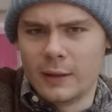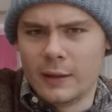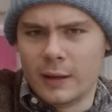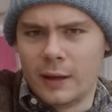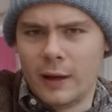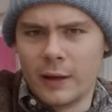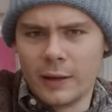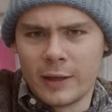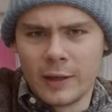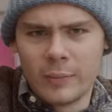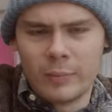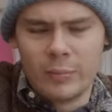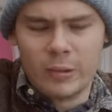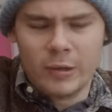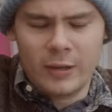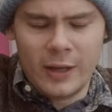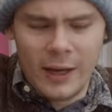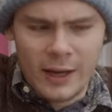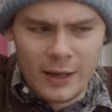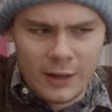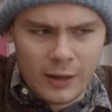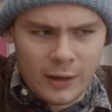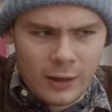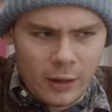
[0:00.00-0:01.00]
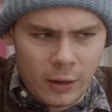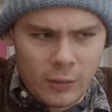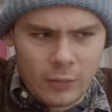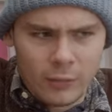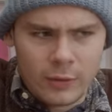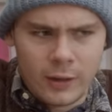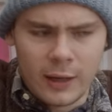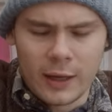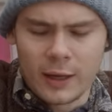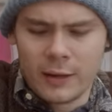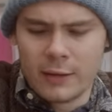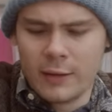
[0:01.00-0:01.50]
I can pretend I don't
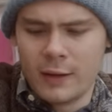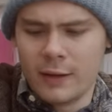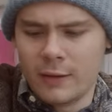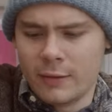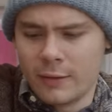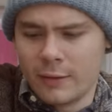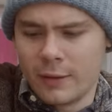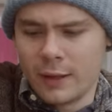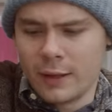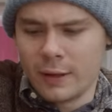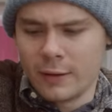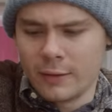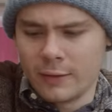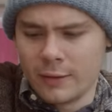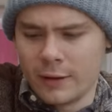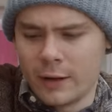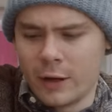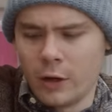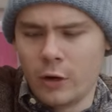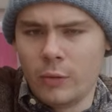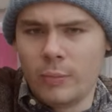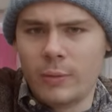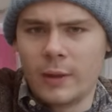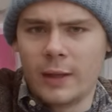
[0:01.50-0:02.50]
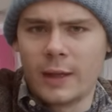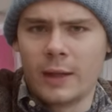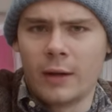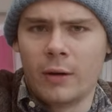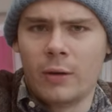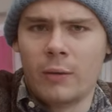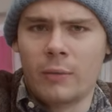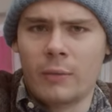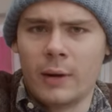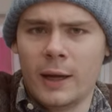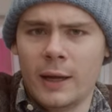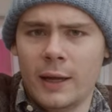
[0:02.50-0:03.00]
think these things and hope they go
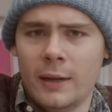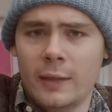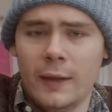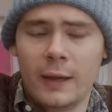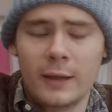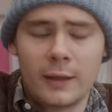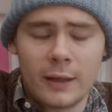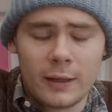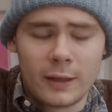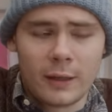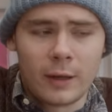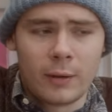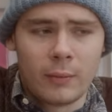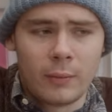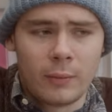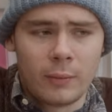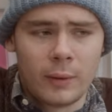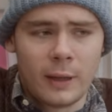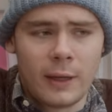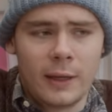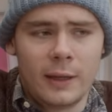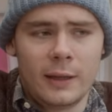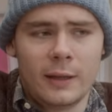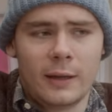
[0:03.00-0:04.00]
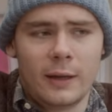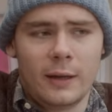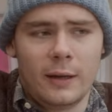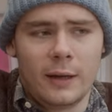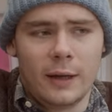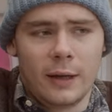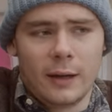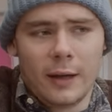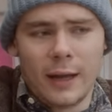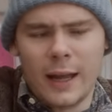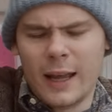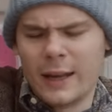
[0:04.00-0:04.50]
away. And they did go away. And
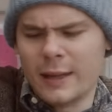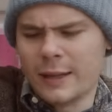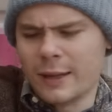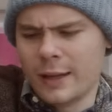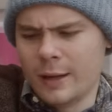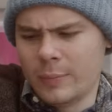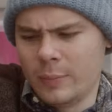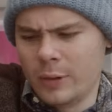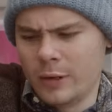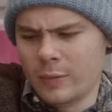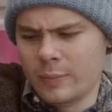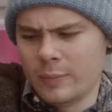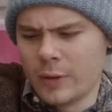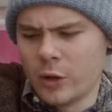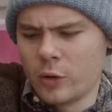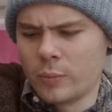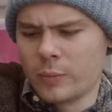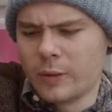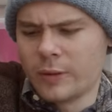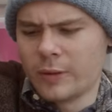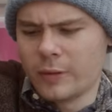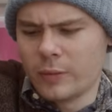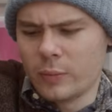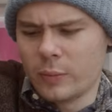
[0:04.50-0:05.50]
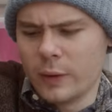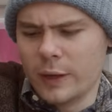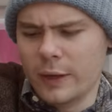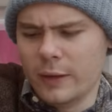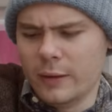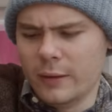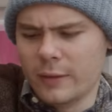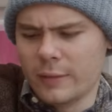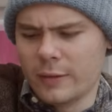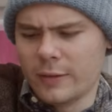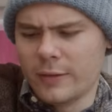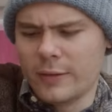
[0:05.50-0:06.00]
I had a couple of moments
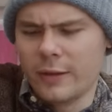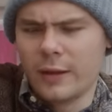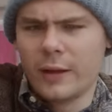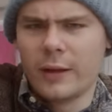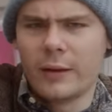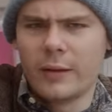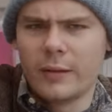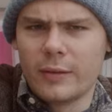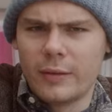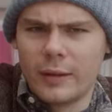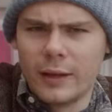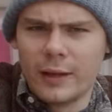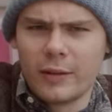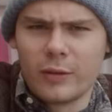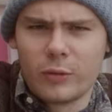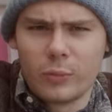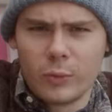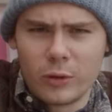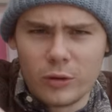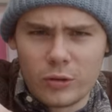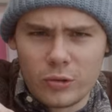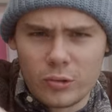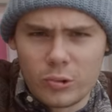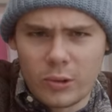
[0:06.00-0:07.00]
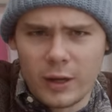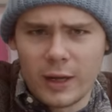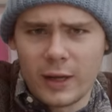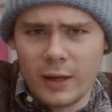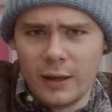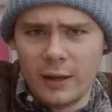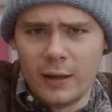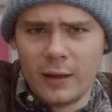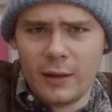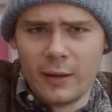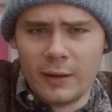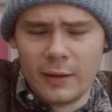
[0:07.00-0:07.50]
when certain things would
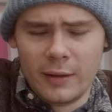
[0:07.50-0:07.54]
trigger